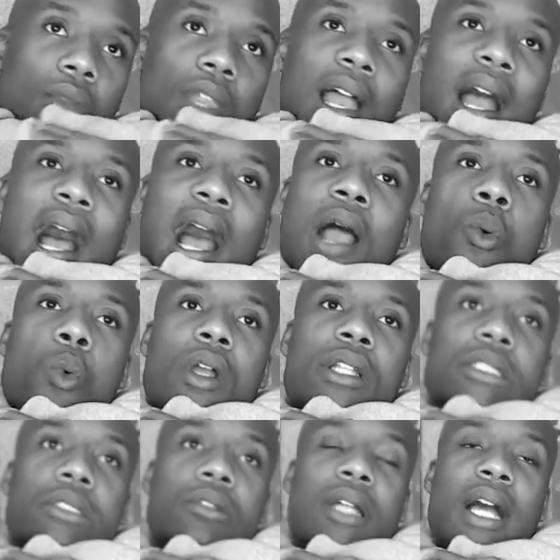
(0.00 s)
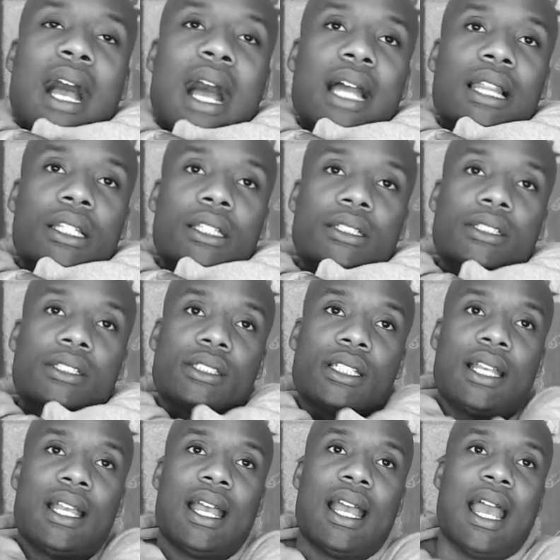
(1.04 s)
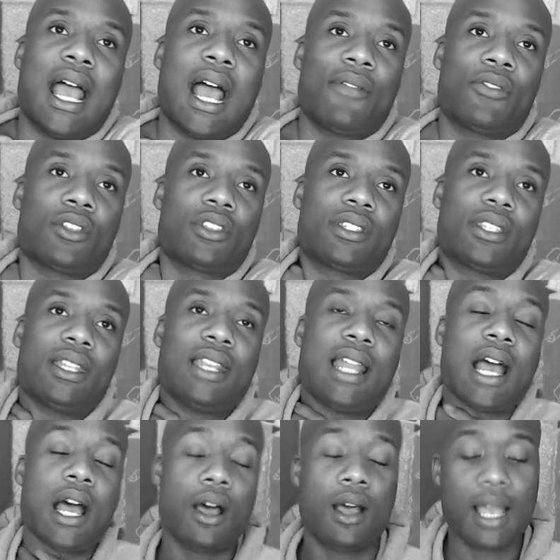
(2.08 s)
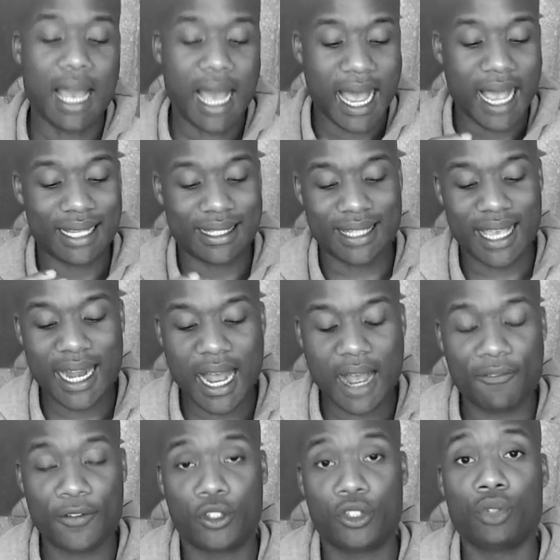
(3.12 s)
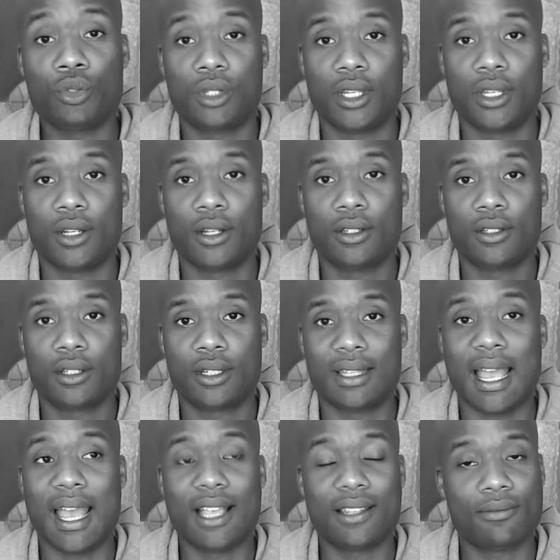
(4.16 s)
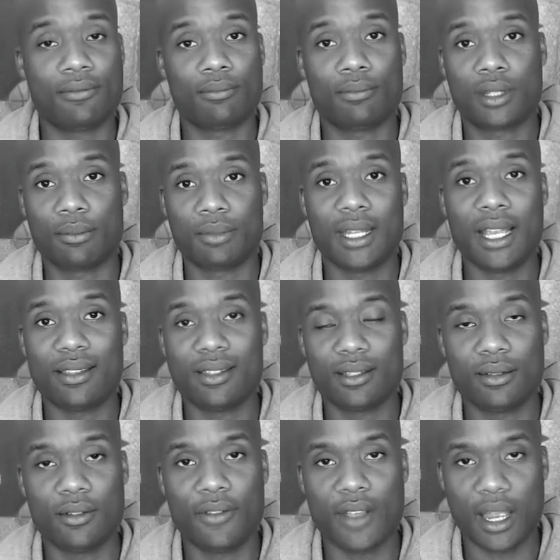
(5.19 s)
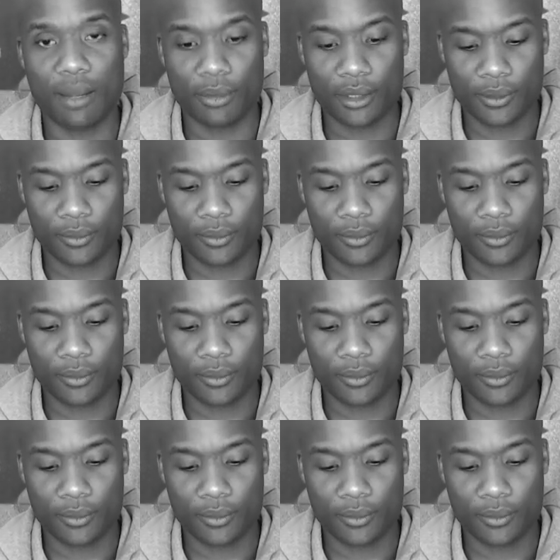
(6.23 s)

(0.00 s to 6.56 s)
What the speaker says: I went to college after sitting out. I sat out for 2 years because I had some deaths in the family,